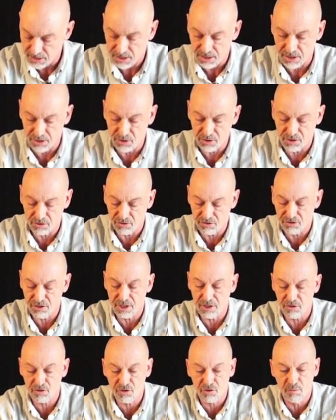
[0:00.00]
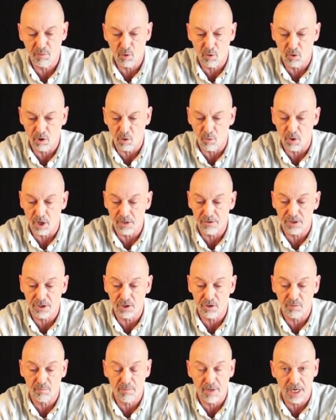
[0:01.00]
and you can see a smaller one that
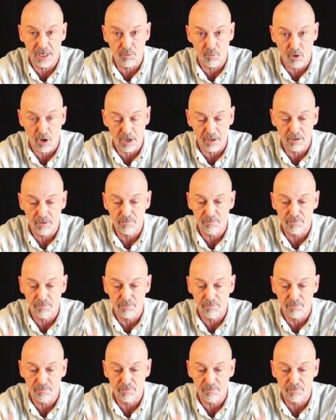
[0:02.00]
you may run